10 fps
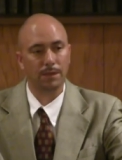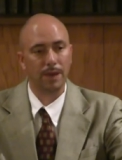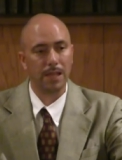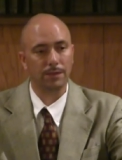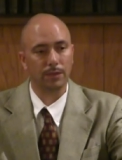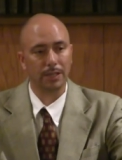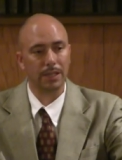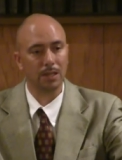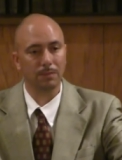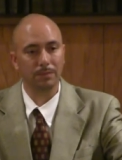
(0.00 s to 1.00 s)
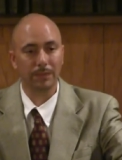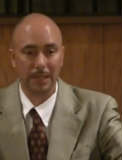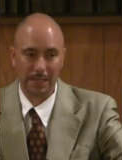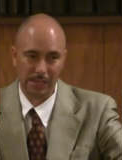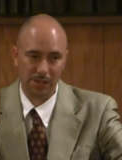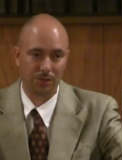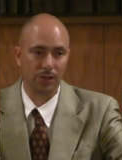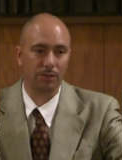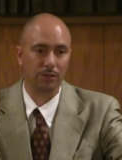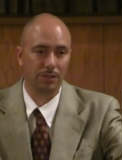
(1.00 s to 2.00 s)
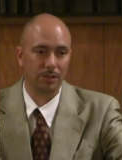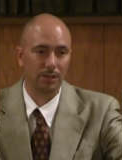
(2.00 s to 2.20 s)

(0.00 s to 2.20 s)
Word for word: faithful to Him in His church